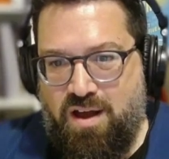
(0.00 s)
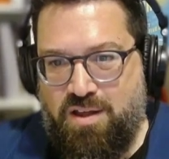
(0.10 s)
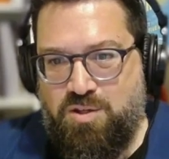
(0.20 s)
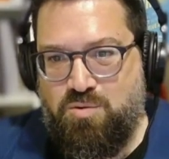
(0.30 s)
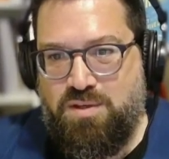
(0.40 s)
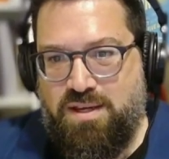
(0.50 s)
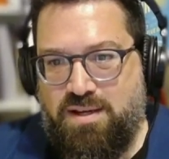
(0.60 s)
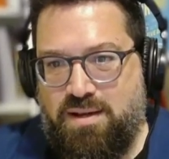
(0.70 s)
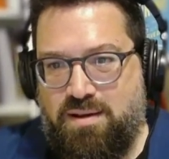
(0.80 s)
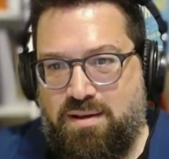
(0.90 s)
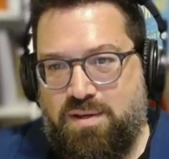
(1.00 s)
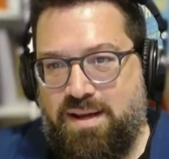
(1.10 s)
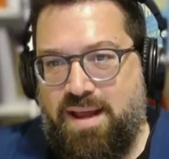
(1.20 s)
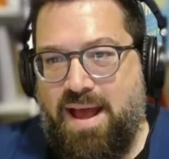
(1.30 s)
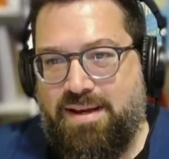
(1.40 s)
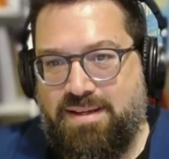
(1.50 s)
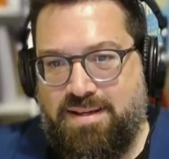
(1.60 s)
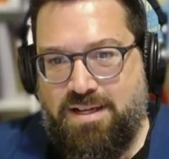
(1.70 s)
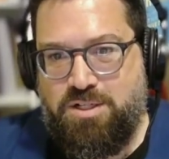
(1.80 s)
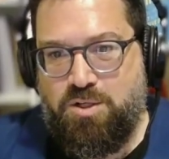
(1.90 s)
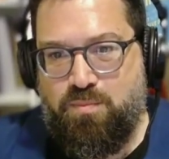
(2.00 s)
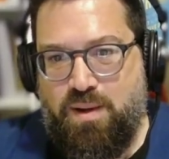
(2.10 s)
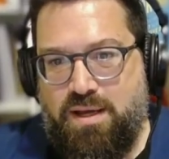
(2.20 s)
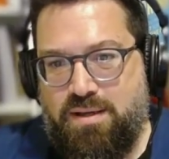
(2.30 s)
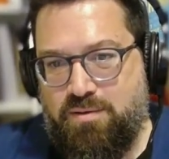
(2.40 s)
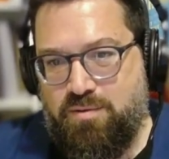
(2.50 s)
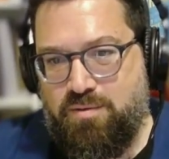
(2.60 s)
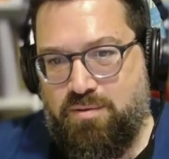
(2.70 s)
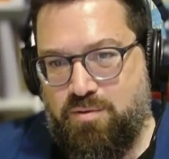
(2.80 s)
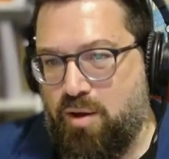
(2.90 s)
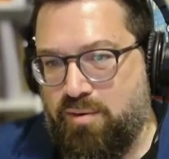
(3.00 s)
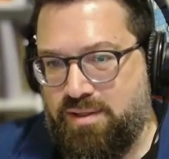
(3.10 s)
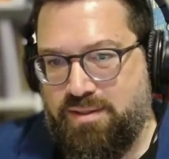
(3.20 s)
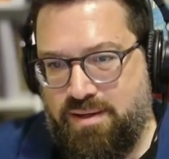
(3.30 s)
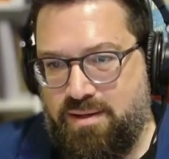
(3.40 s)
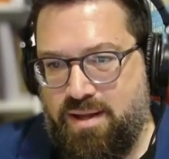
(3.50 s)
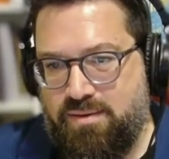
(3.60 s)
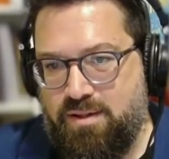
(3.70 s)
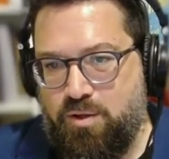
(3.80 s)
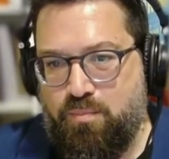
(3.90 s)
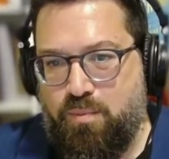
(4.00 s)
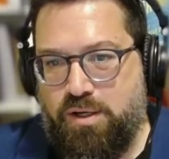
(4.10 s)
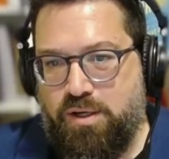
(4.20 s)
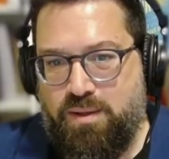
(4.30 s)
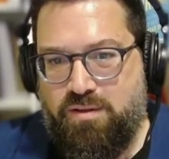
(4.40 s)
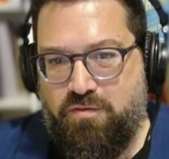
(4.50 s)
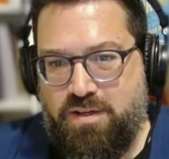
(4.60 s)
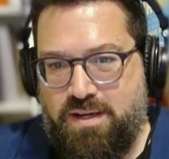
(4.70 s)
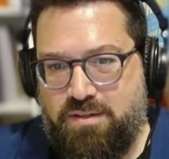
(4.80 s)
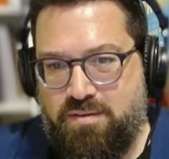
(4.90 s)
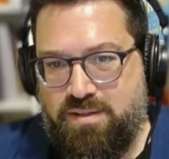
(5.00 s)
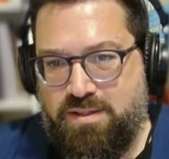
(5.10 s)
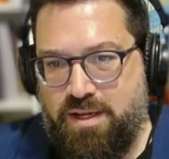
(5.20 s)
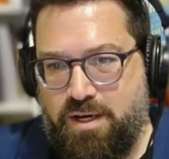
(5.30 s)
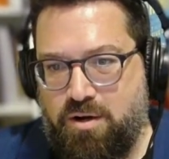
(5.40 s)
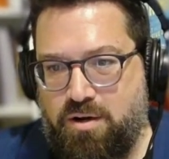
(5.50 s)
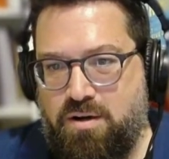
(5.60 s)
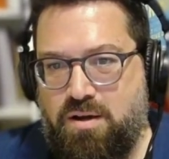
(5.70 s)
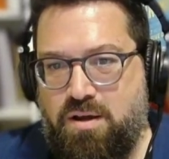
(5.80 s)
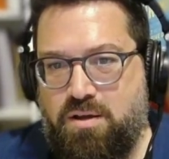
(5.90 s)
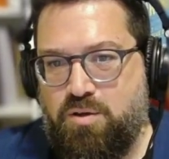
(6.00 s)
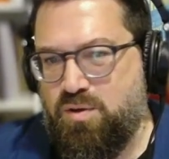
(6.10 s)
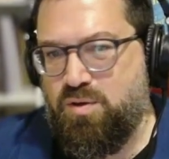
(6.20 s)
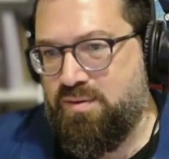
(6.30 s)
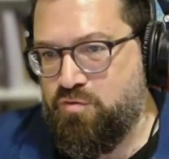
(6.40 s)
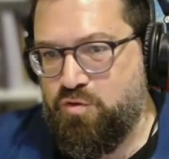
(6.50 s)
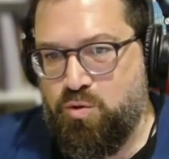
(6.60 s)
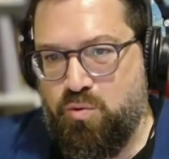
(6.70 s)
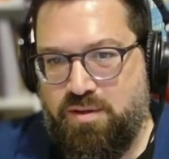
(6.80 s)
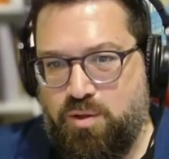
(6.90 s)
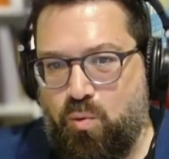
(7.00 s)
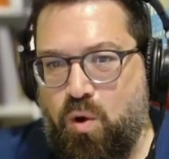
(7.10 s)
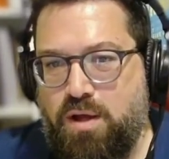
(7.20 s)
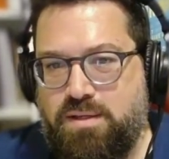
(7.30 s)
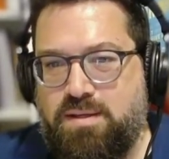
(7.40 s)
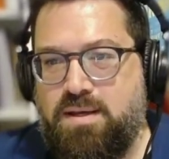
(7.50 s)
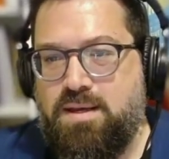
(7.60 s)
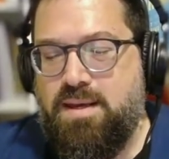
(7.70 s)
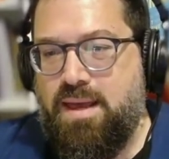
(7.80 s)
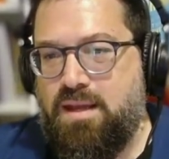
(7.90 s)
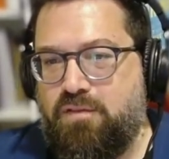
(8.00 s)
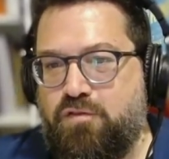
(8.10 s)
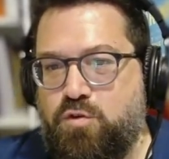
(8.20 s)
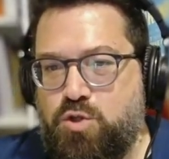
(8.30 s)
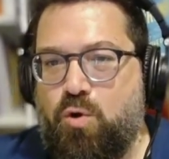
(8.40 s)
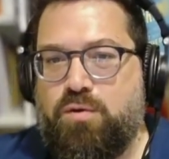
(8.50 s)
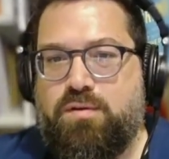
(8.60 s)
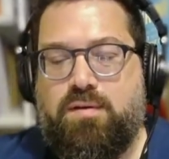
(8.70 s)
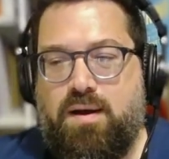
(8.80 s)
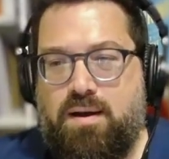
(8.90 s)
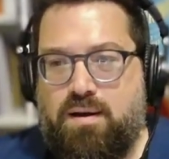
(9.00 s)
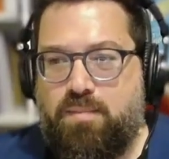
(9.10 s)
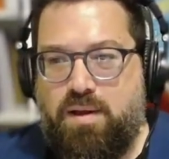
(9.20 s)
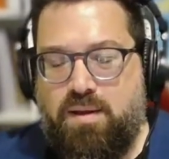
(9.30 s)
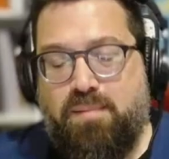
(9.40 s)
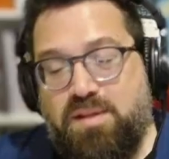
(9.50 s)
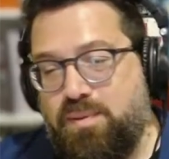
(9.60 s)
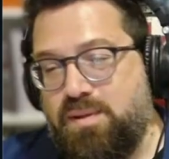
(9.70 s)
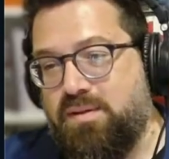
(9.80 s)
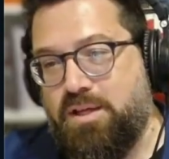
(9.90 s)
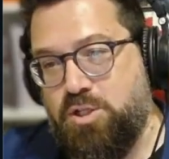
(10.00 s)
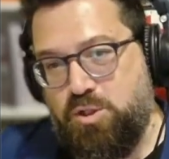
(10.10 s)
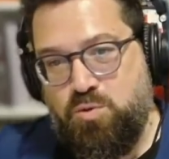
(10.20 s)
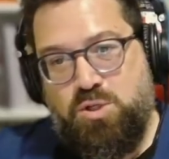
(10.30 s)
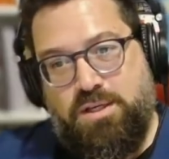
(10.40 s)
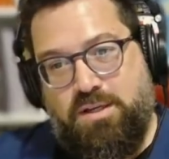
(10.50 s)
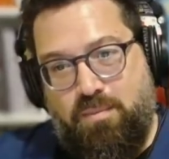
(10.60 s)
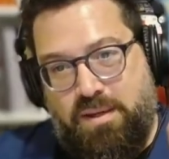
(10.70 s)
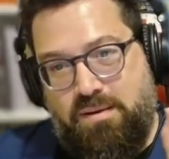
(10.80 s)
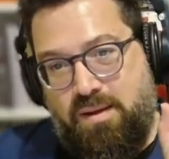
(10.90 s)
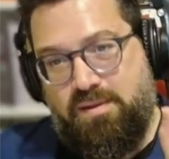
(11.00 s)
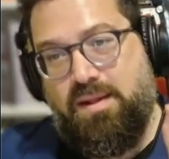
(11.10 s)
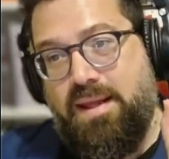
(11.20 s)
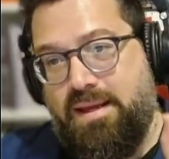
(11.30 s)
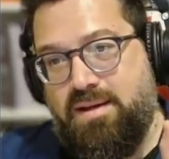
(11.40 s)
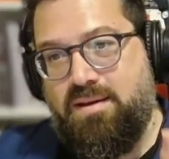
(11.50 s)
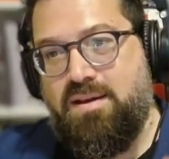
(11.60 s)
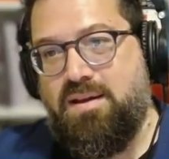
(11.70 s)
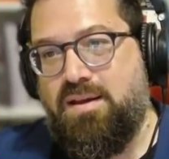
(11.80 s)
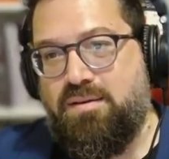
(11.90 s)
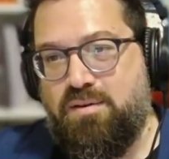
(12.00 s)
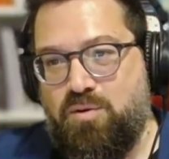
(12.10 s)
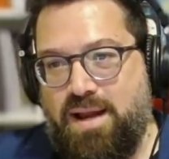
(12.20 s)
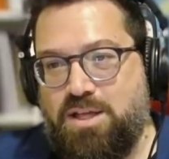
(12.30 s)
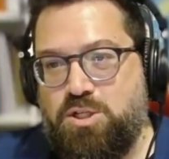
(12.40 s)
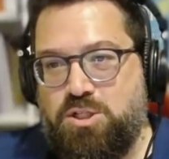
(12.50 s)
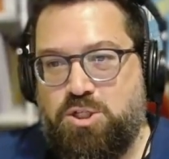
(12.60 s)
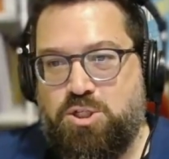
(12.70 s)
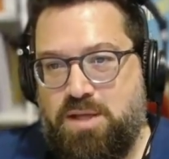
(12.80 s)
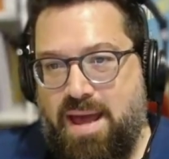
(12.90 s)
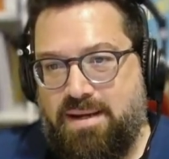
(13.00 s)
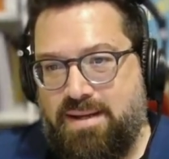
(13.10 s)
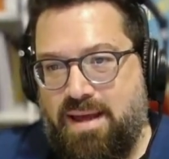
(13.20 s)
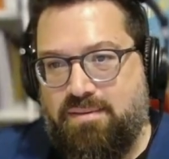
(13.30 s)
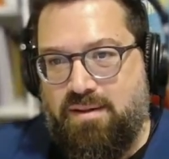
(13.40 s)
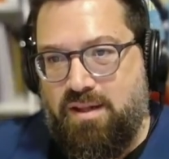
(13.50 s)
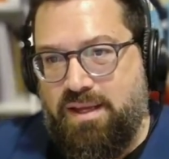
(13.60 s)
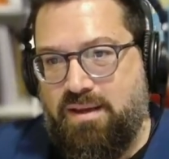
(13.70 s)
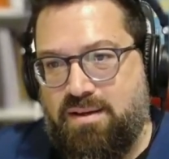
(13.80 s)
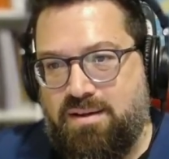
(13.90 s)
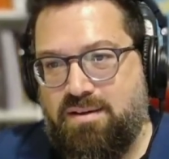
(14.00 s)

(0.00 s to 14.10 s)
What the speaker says: You can add a connector by just browsing. It has a little marketplace of connectors in there. You can search for tools that you want. And if you don't, MCPs actually usually come in as a link. So you can actually just add it as a link.